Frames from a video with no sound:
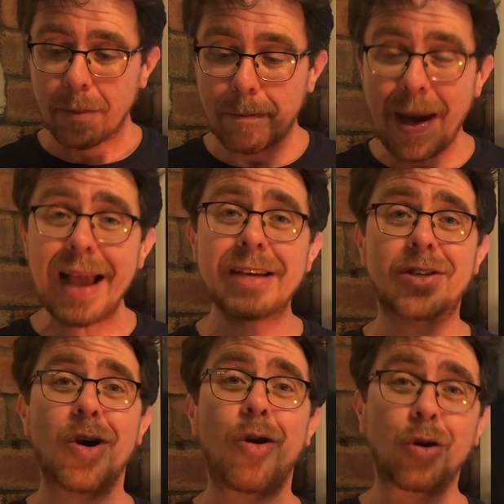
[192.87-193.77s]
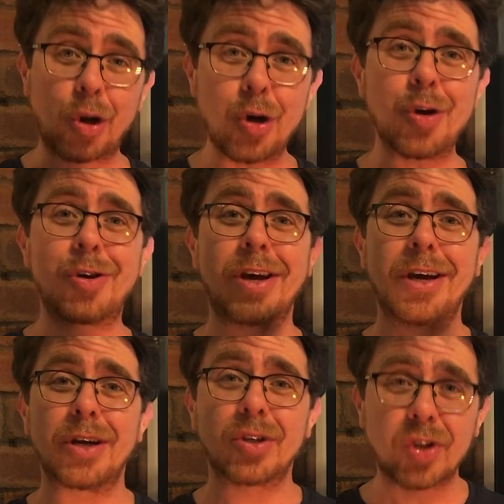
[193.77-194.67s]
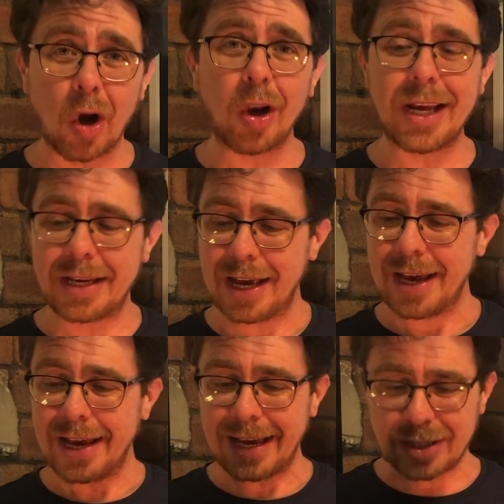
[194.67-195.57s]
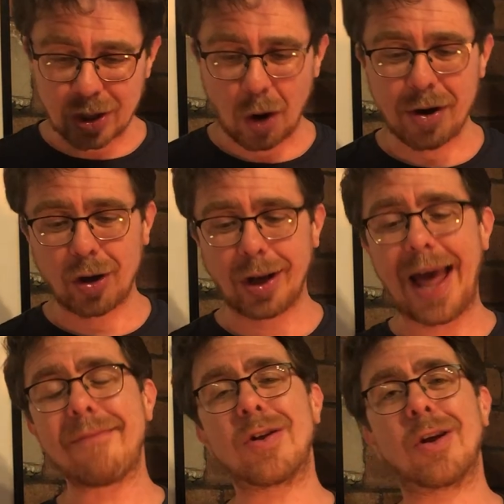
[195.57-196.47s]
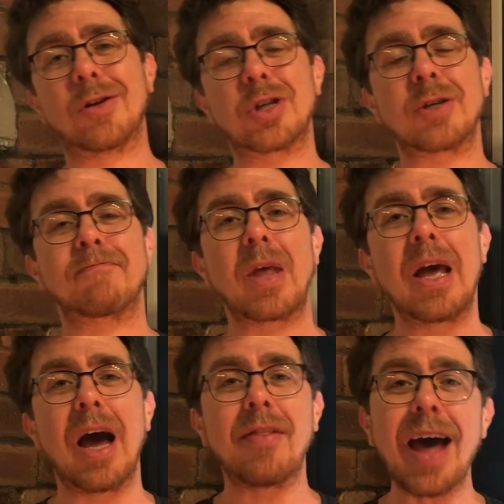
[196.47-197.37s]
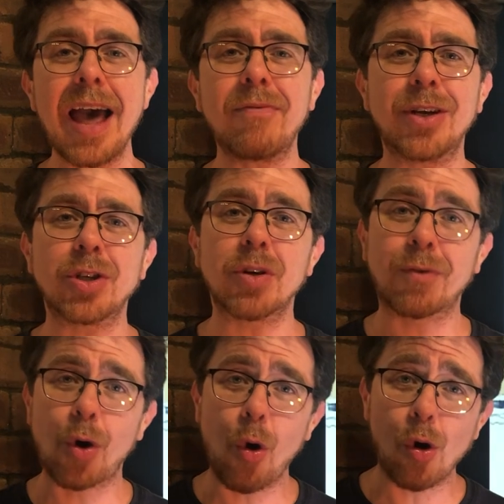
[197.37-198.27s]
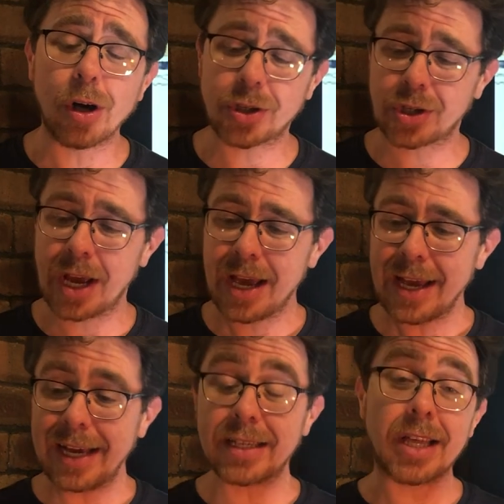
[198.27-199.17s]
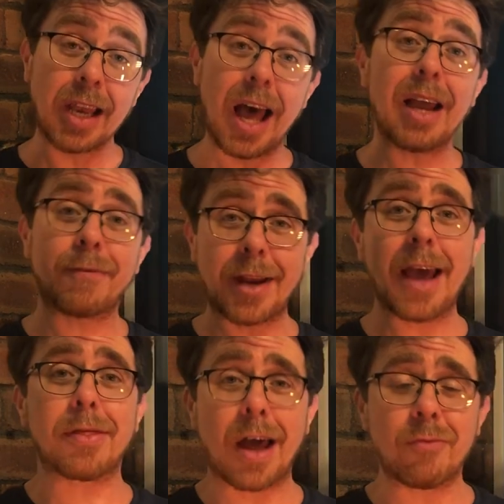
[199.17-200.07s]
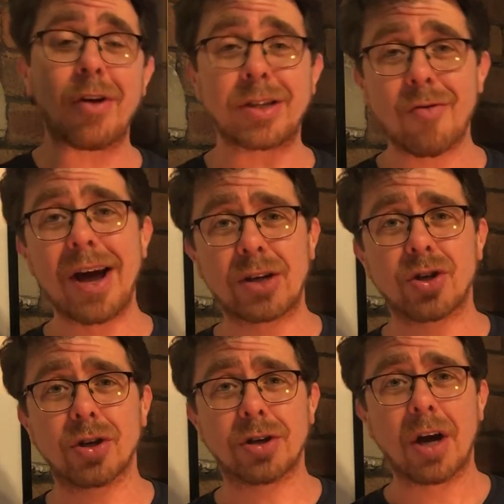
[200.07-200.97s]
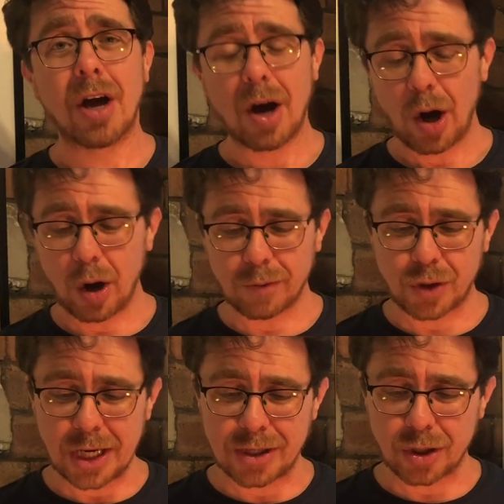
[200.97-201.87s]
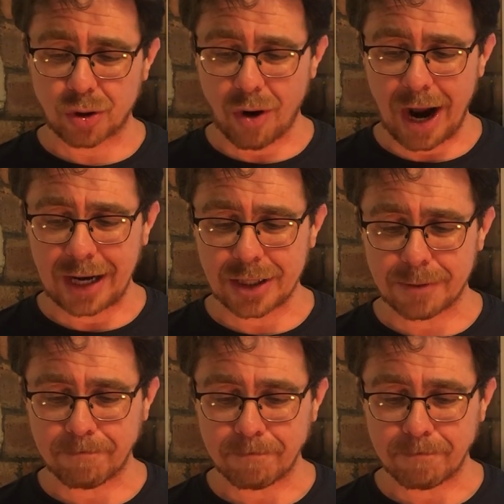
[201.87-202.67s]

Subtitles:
based on good, solid, historical evidence. And that evidence, of course, is the life, death and resurrection of Jesus Christ.